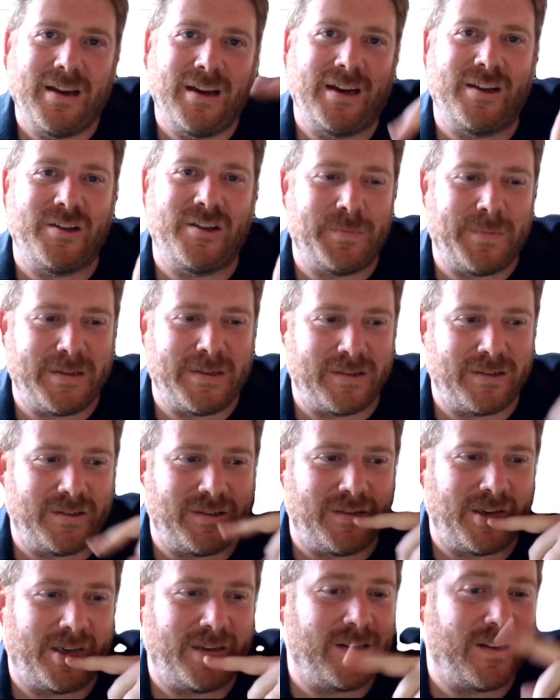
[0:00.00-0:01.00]
in each
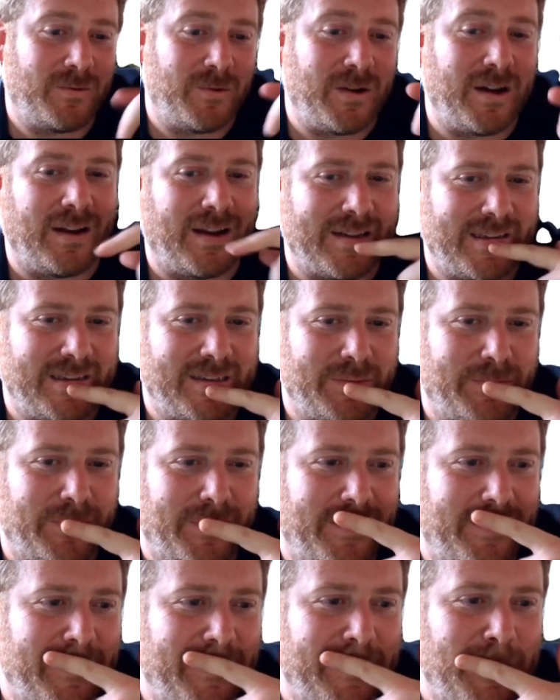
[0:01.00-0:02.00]
business unit. I quite like this
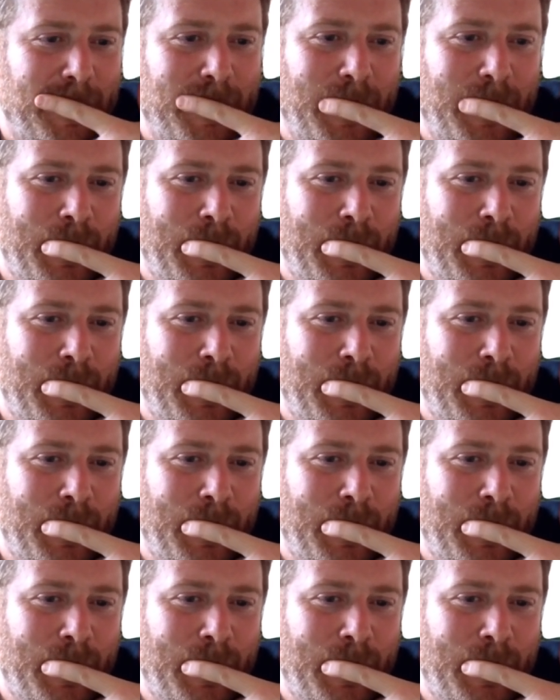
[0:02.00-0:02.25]
approach.